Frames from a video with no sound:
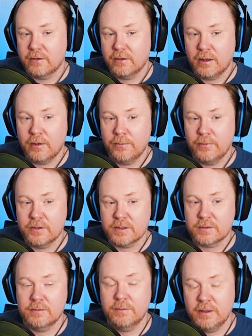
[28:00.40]
it
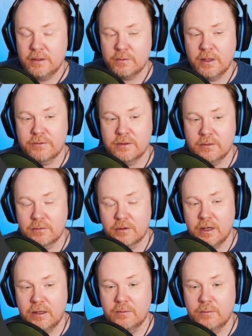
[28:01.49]
just means we have to
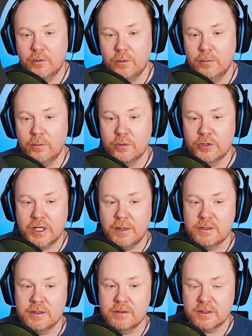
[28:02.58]
create more and more shapes
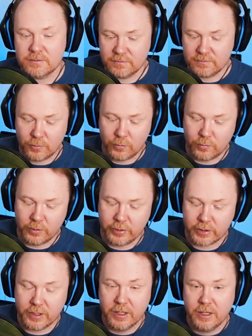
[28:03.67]
and just more work.